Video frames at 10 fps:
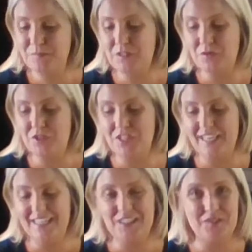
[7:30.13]
So she
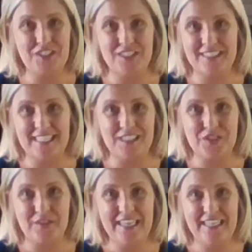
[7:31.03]
can do it just as
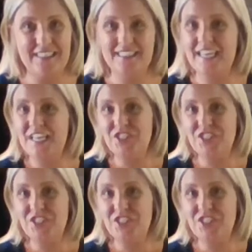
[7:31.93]
greens,